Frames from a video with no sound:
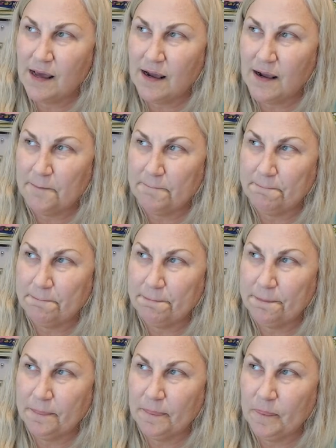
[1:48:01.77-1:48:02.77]
um,
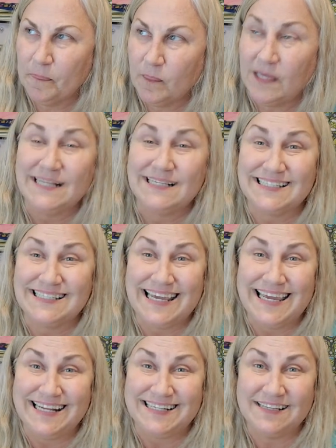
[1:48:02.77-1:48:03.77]
an
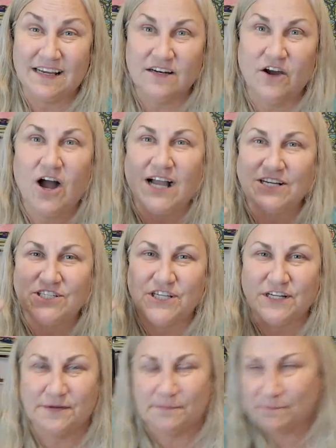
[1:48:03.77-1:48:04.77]
estate, an
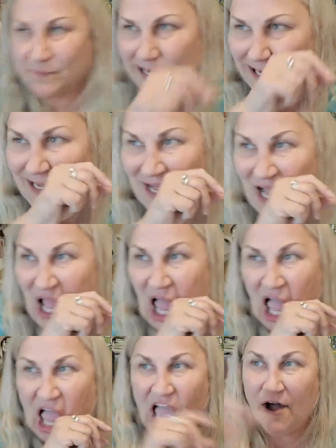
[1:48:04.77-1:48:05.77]
auction uh,
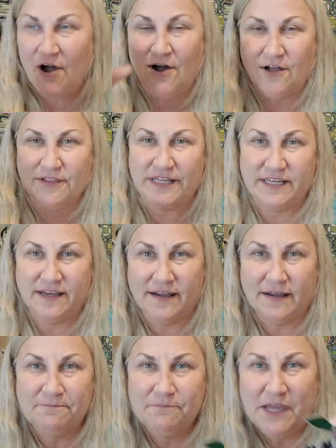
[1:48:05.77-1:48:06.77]
haul that he
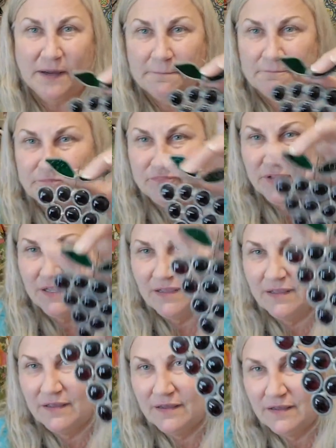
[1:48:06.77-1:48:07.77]
got. Yeah.
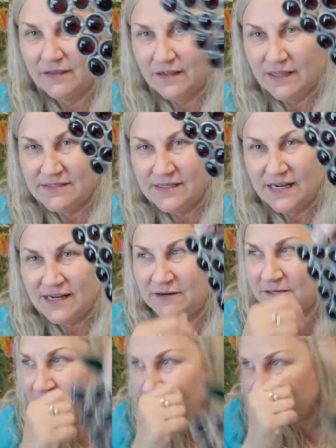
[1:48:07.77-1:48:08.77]
I said, I
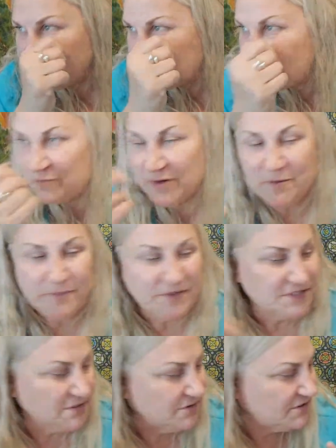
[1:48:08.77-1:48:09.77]
don't have anything purple,
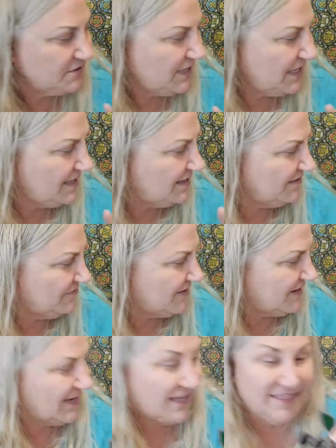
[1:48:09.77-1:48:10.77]
so it's okay. And I
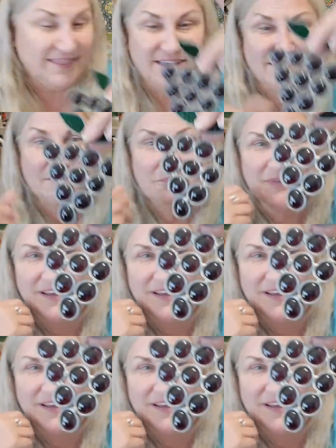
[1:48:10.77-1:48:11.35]
forgot I had these.